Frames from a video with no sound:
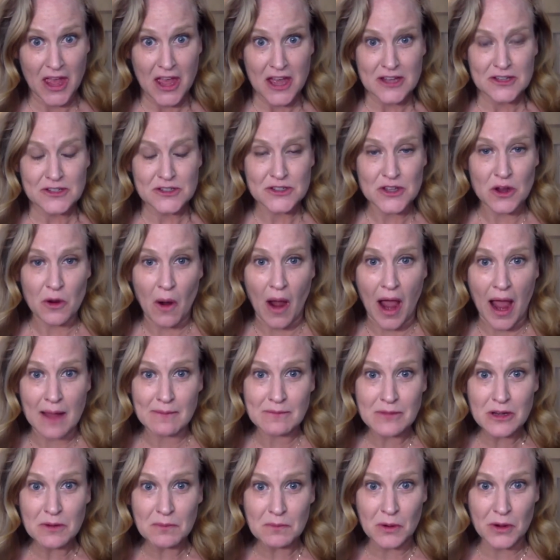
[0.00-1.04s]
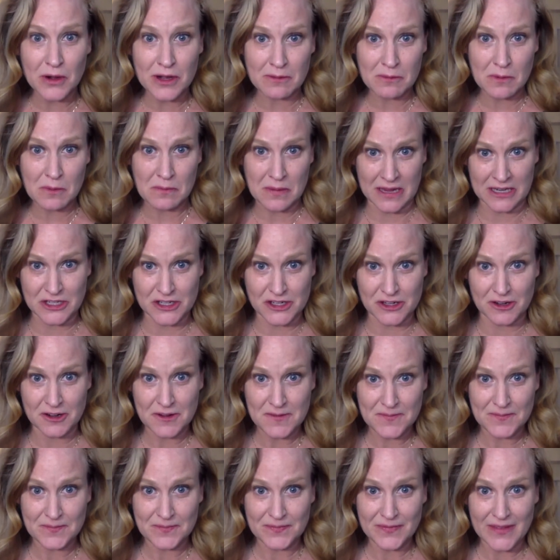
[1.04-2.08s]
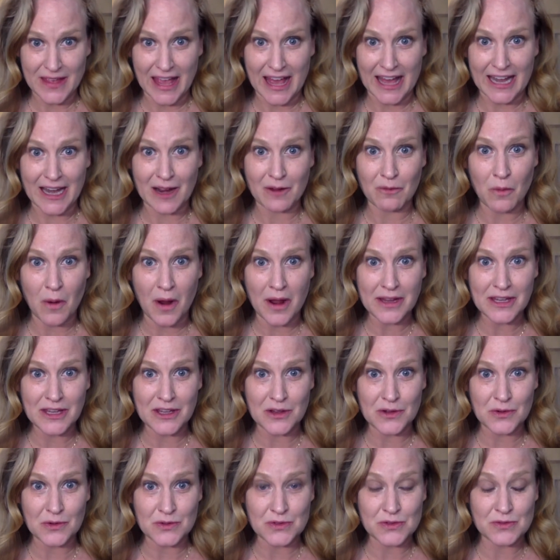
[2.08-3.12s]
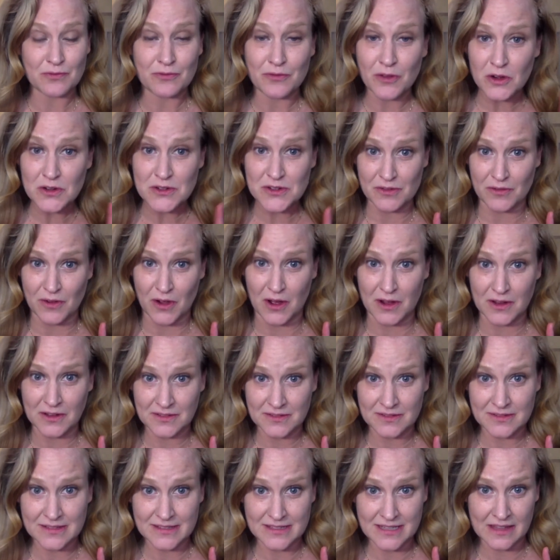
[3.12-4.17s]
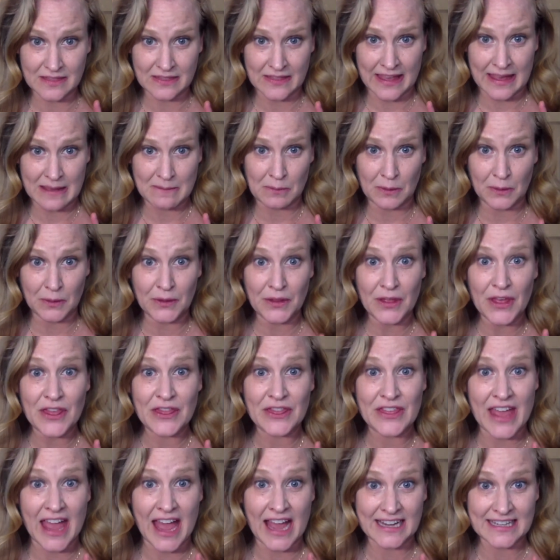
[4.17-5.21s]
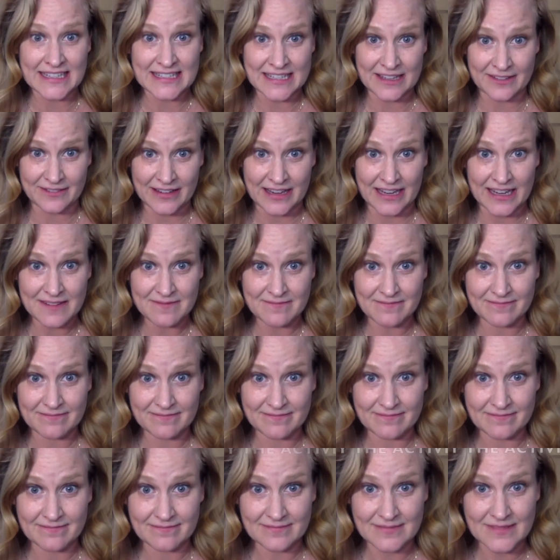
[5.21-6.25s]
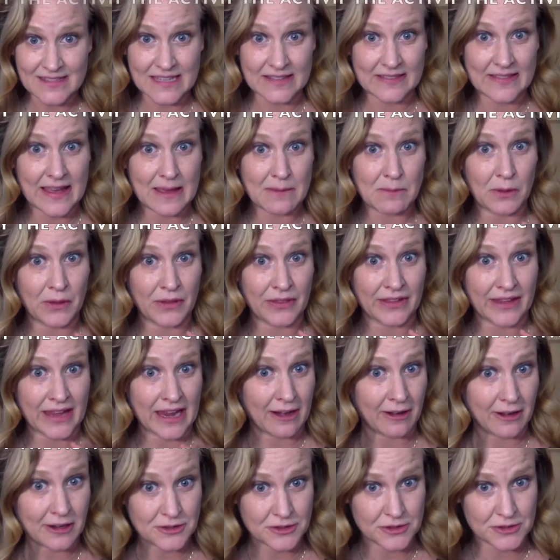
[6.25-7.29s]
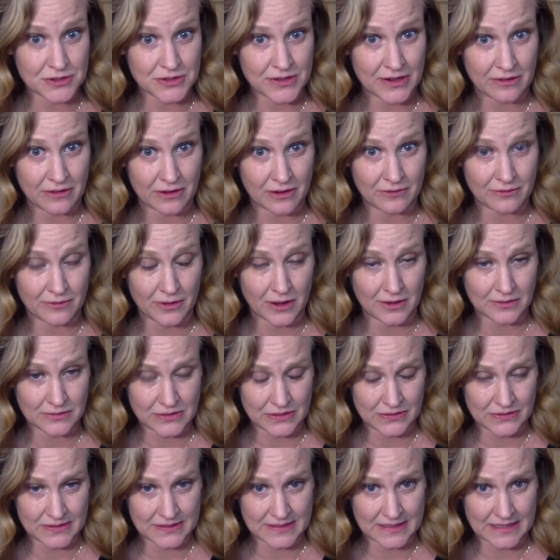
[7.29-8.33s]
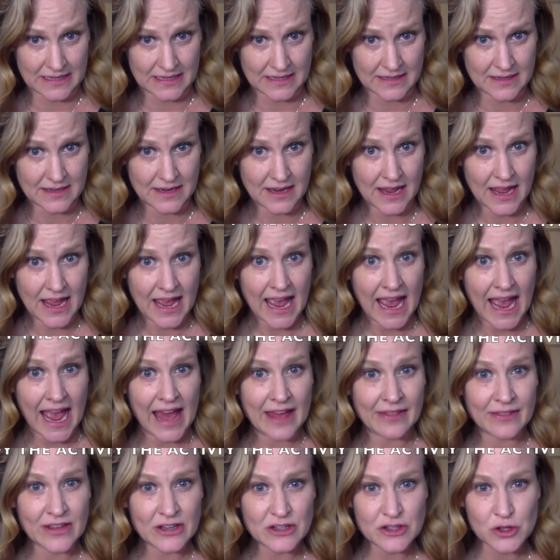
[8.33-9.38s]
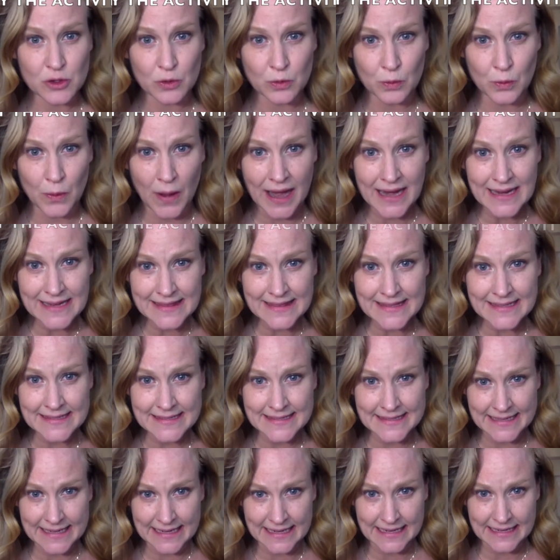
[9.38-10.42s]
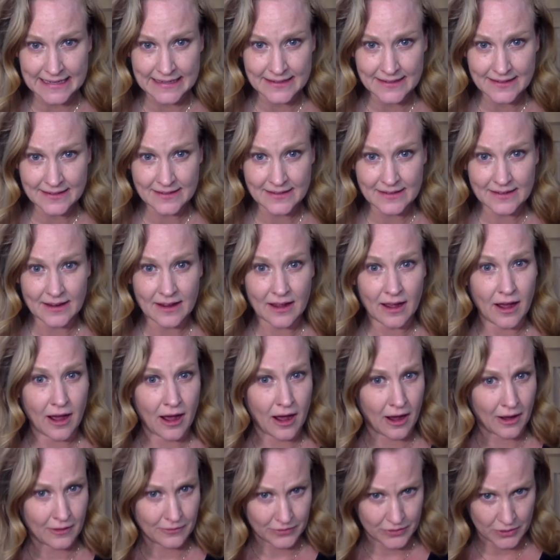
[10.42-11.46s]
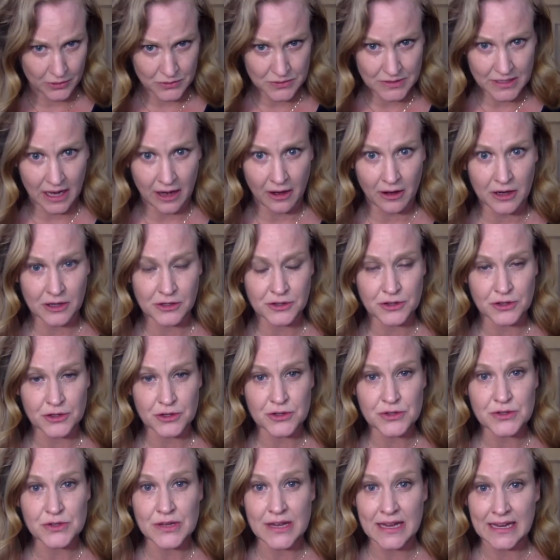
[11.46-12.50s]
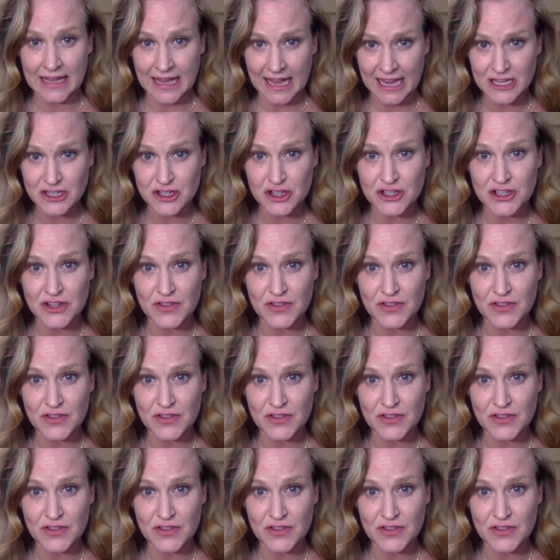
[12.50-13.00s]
So I'm going to put up a picture, and I want you, first of all, to label the activity, to label the characters that are involved in the scene, and then to write the scene of those characters engaged